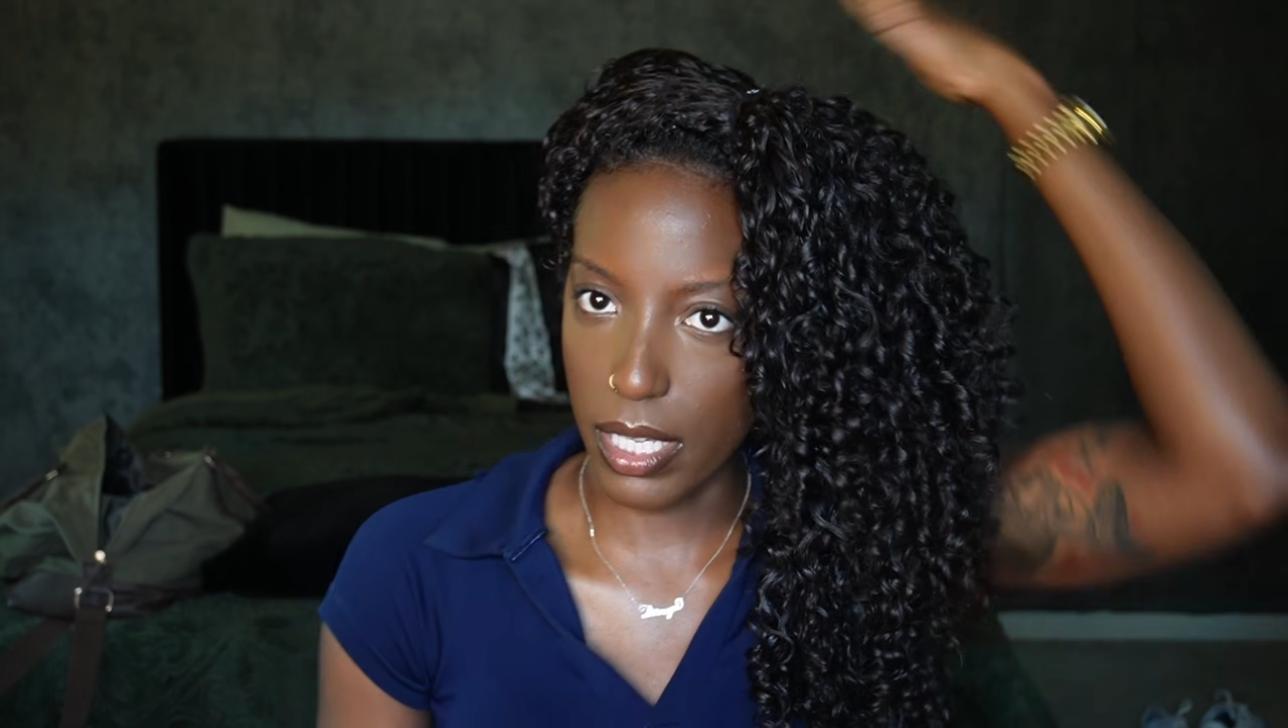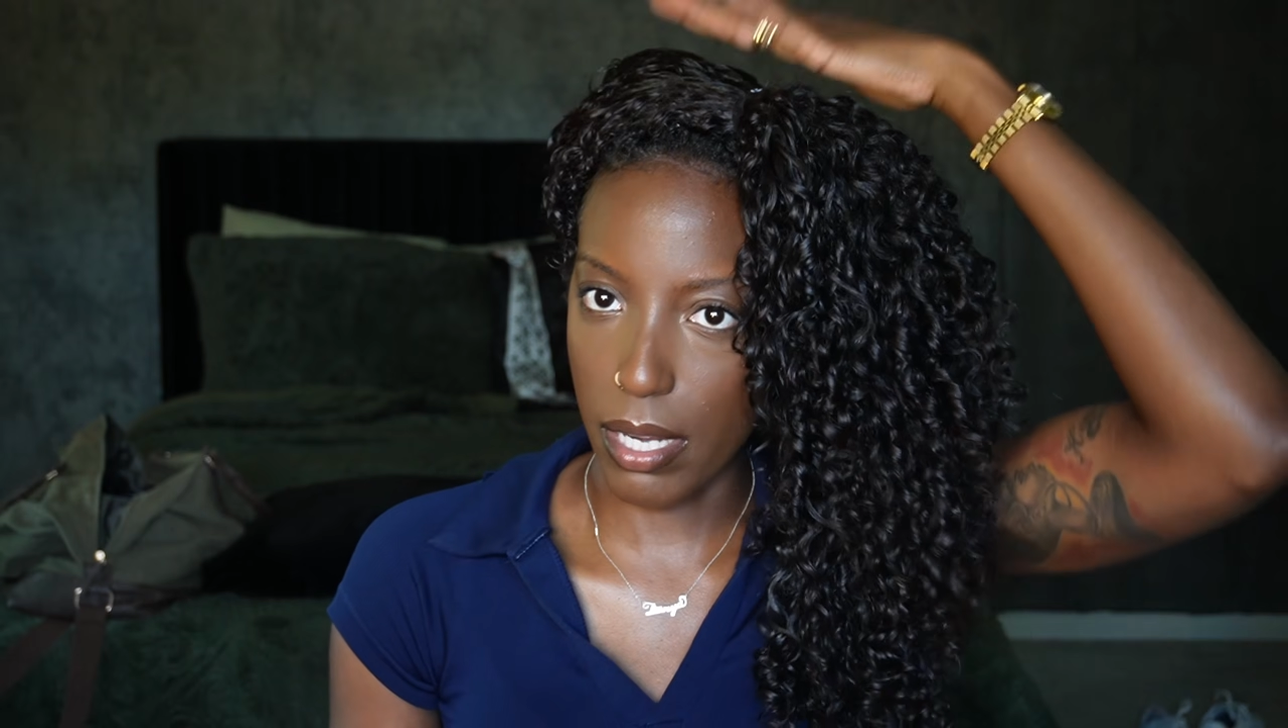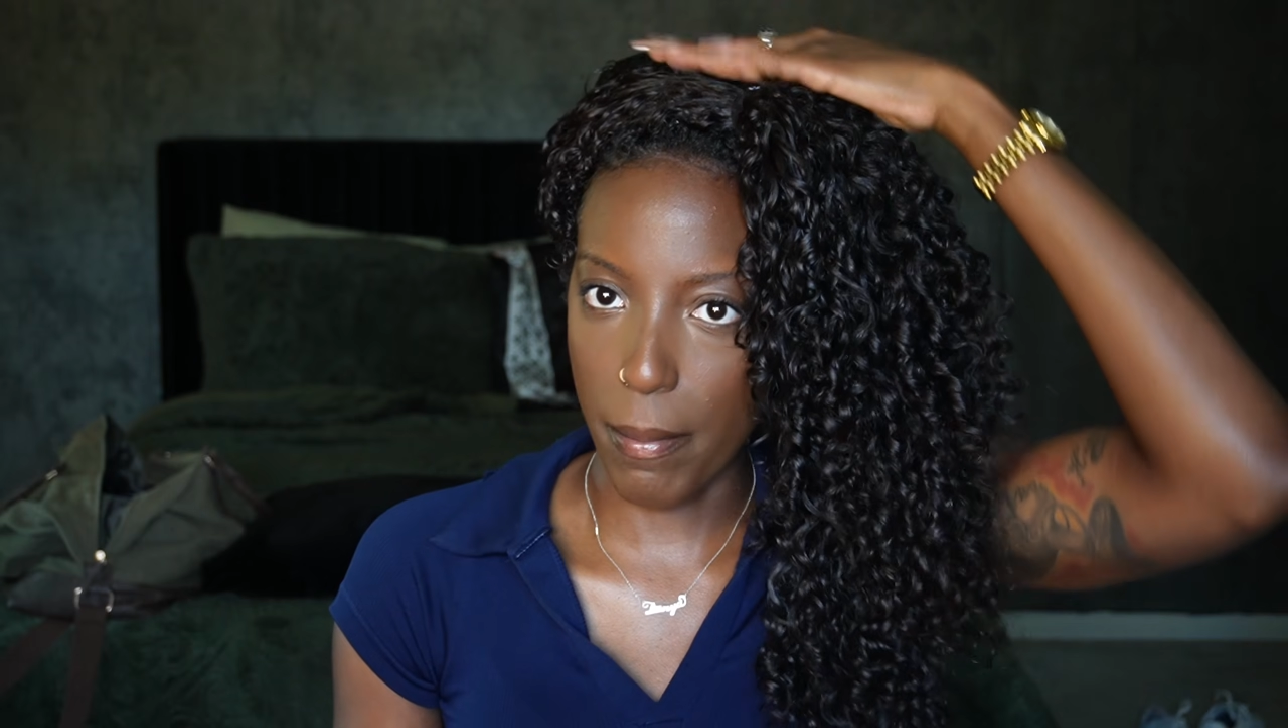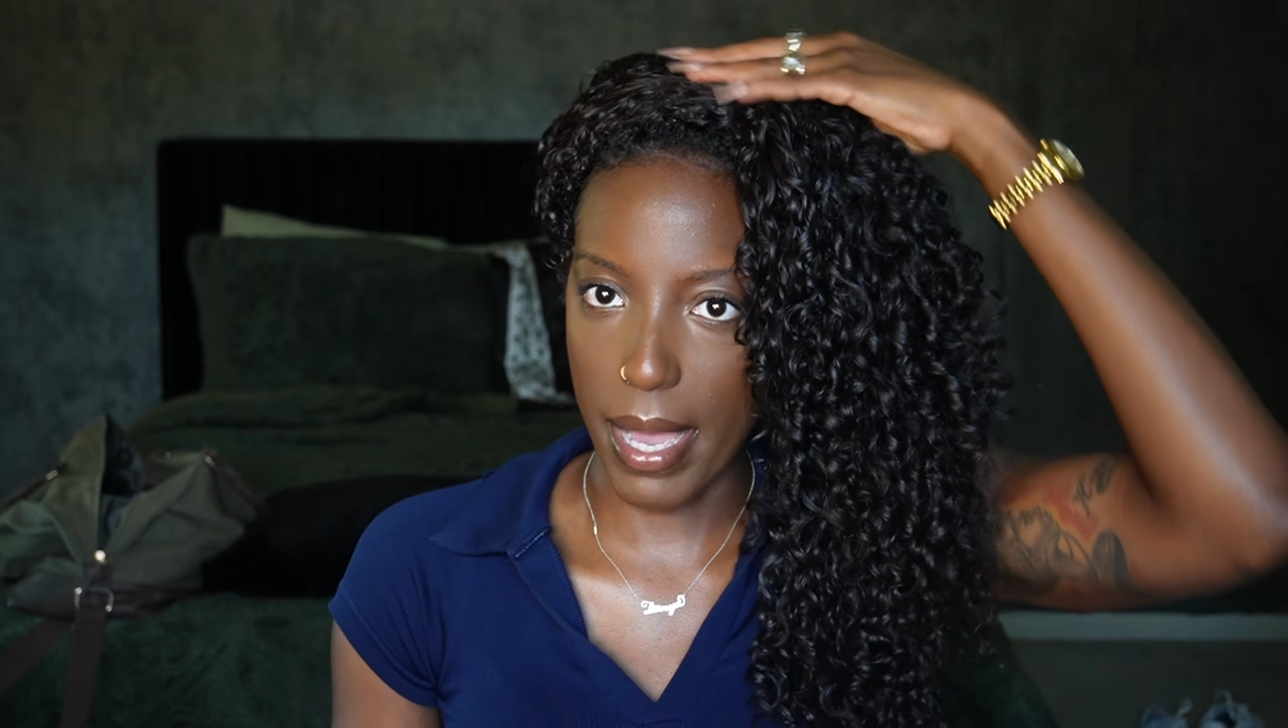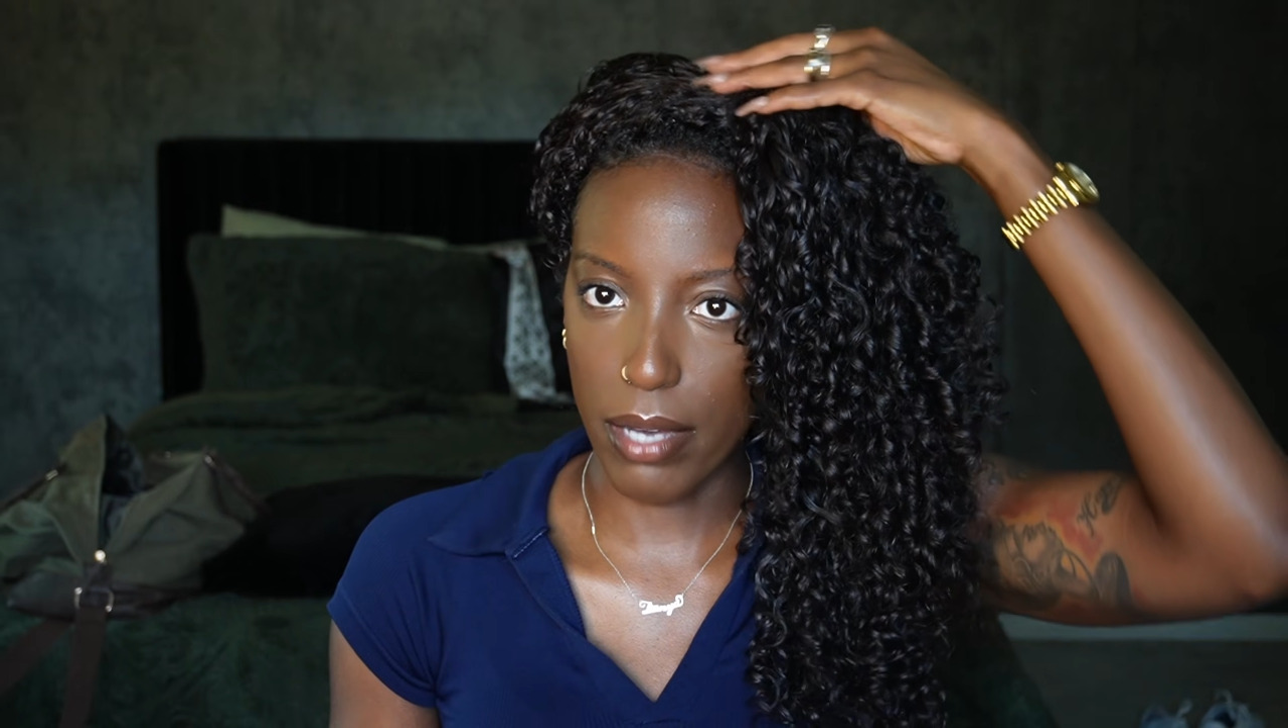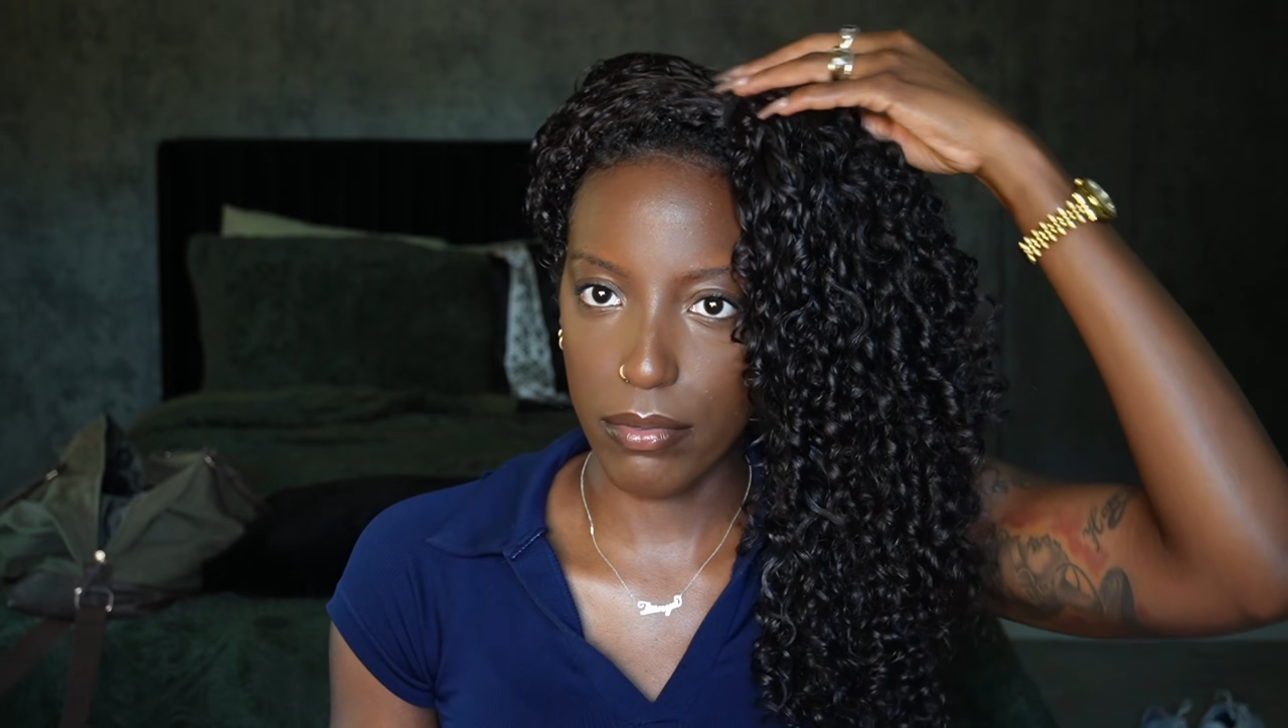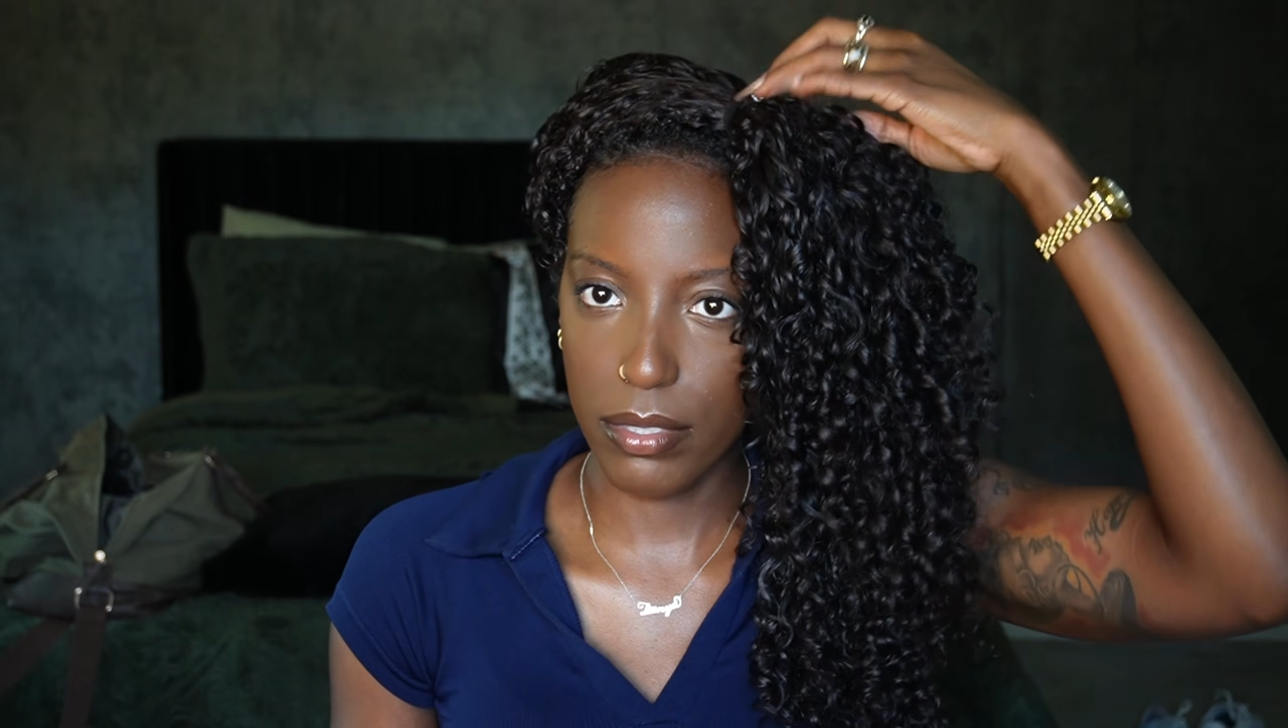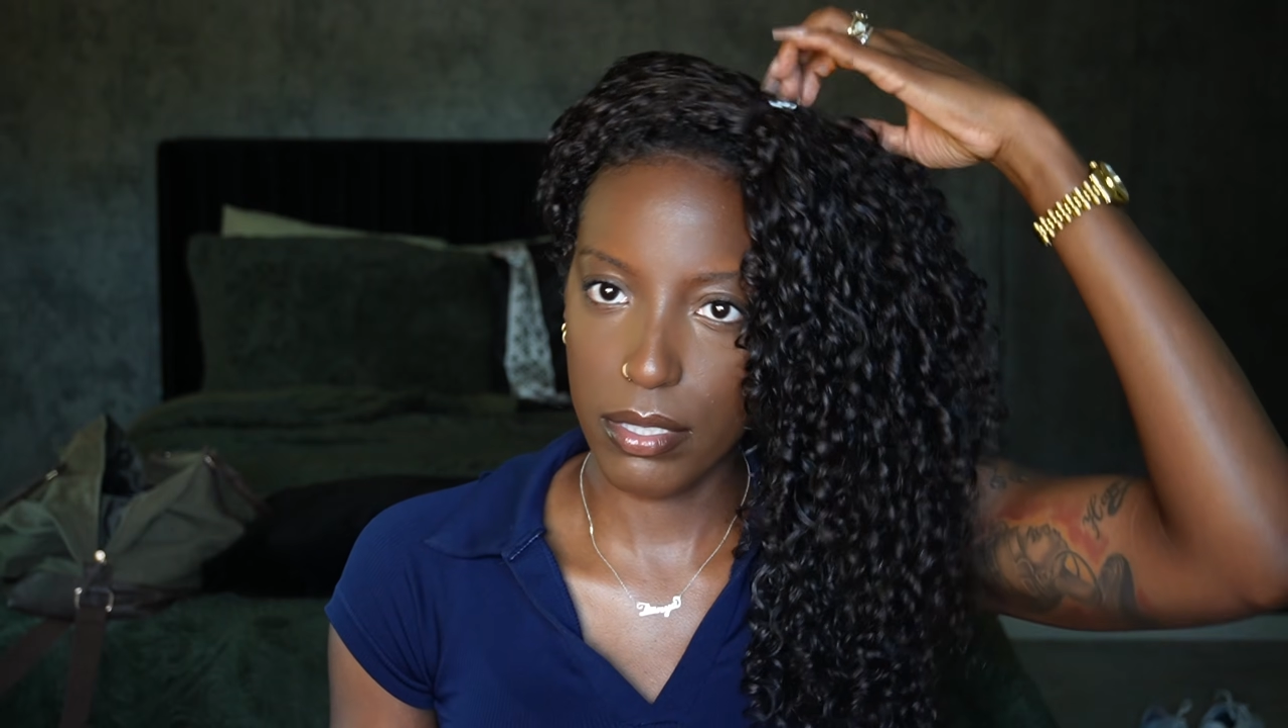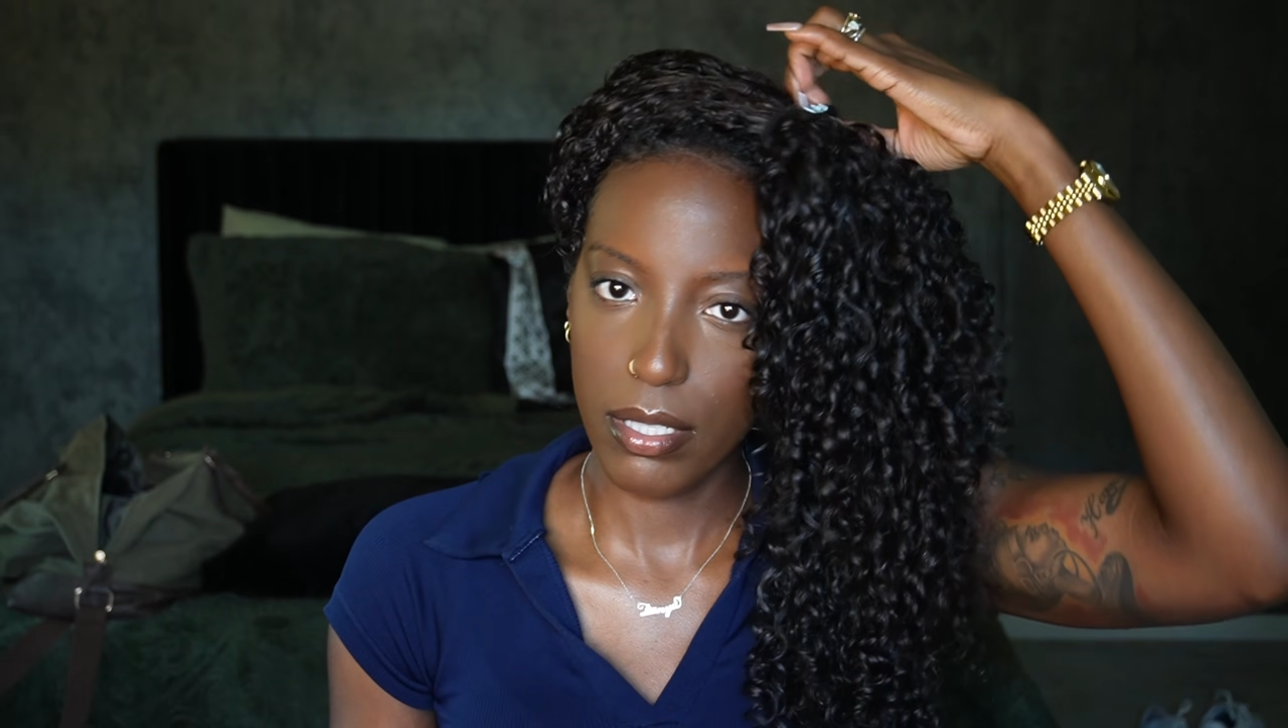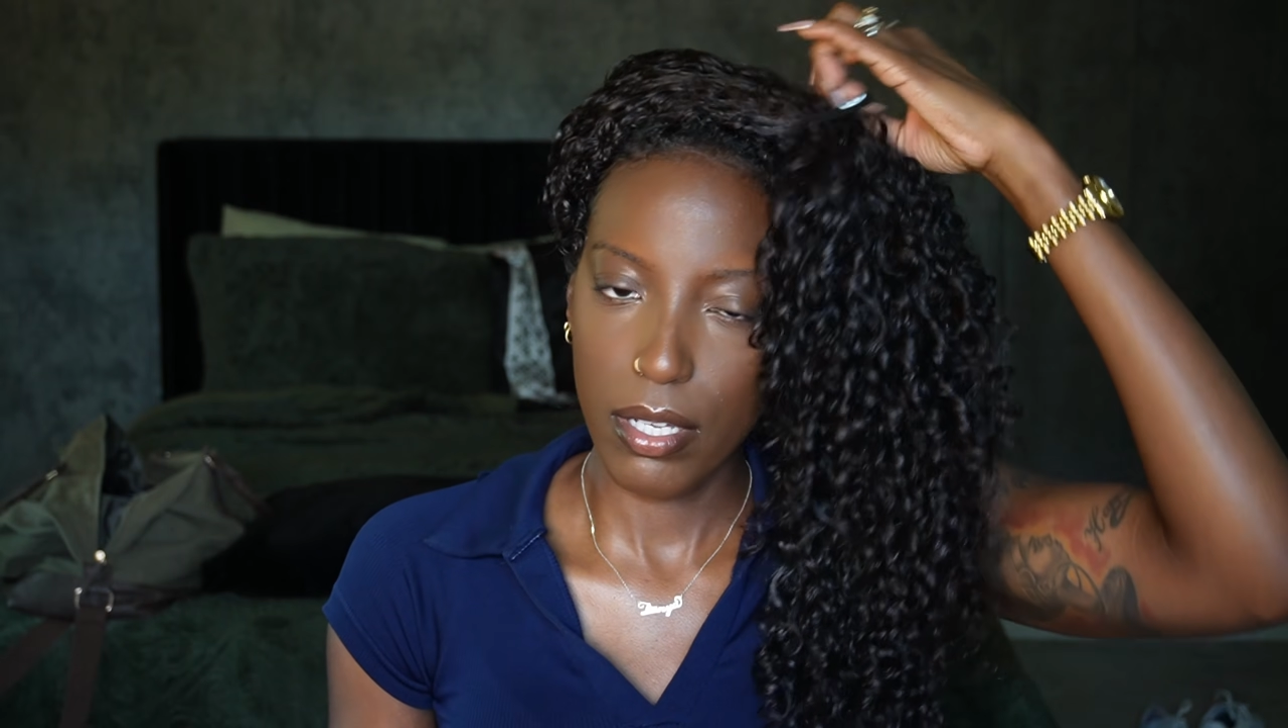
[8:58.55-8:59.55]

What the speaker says: and about,